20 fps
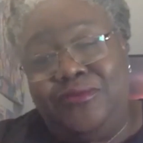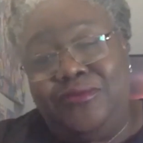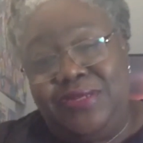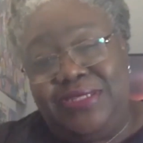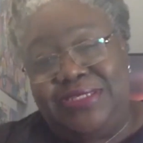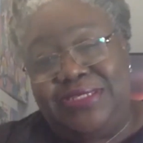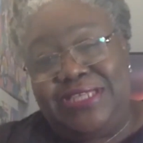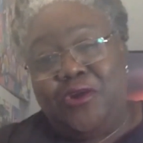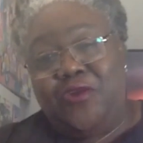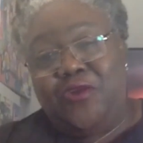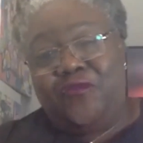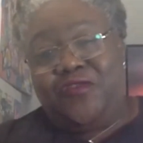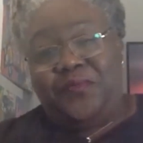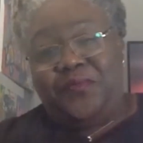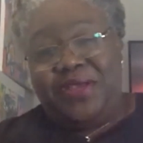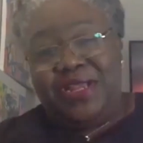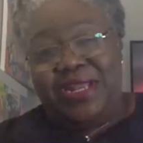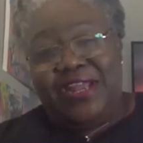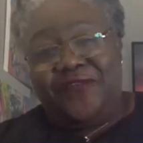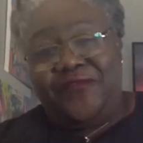to the Sankofa
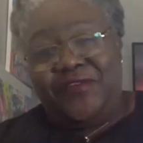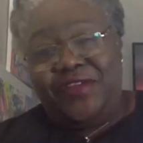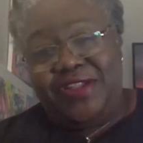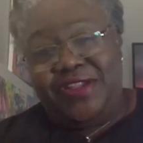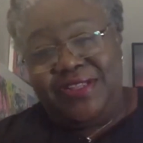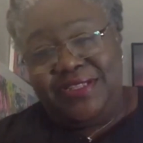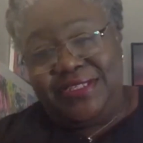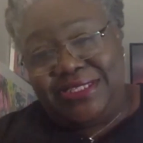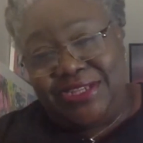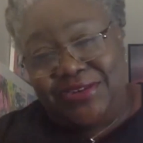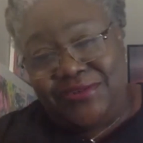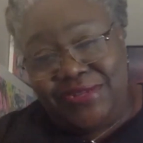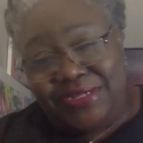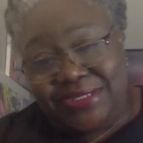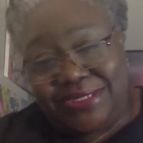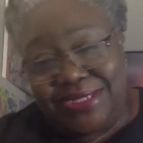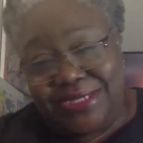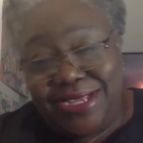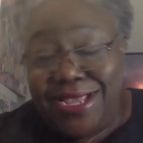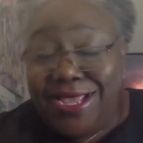Pan-African
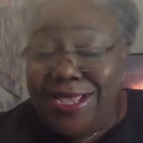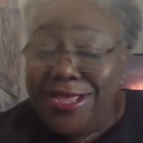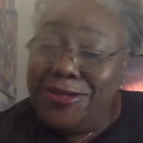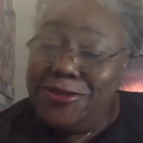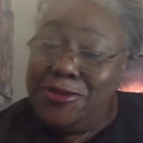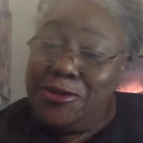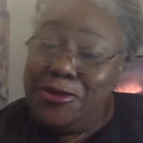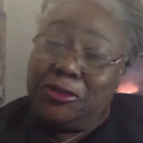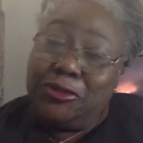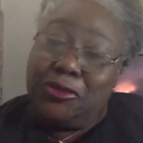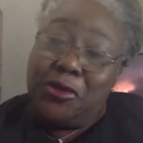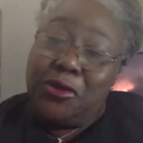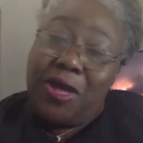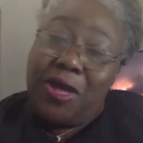series, Dr.